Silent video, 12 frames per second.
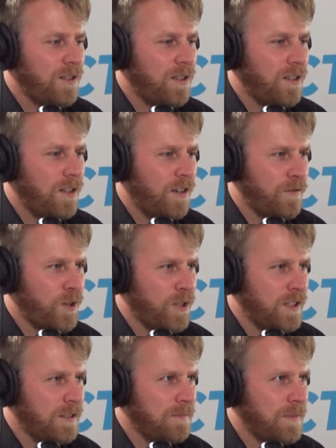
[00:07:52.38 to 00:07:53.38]
I've got
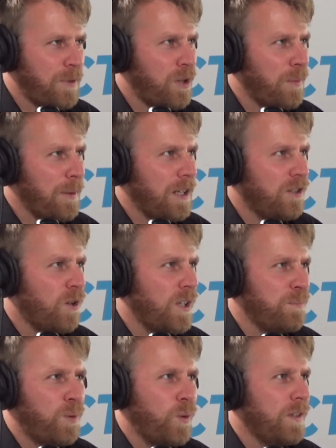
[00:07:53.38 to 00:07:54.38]
I think I'm about
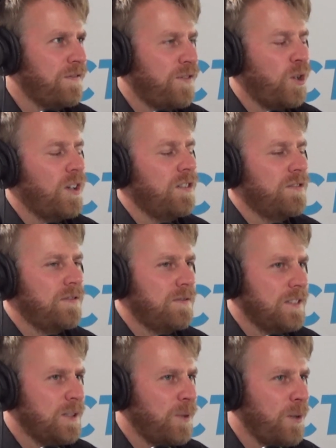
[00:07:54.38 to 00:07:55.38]
9.5 at
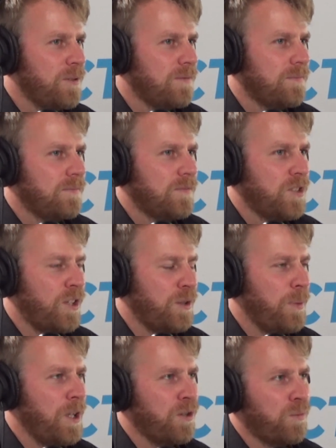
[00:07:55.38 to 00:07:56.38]
the moment. So
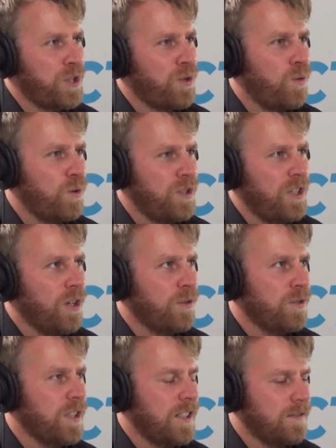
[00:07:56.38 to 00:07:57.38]
depending on which course you go to,
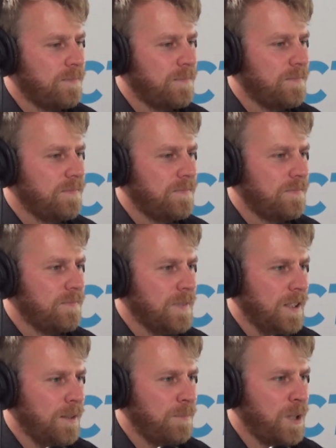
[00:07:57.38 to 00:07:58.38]
that
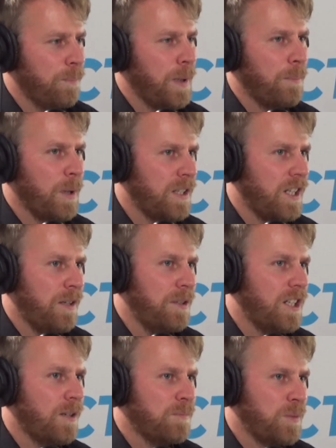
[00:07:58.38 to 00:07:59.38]
can bump up your
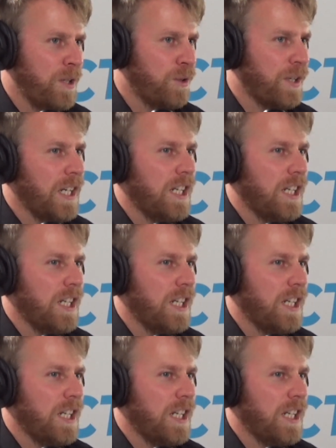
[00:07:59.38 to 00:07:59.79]
handicap depending on how hard the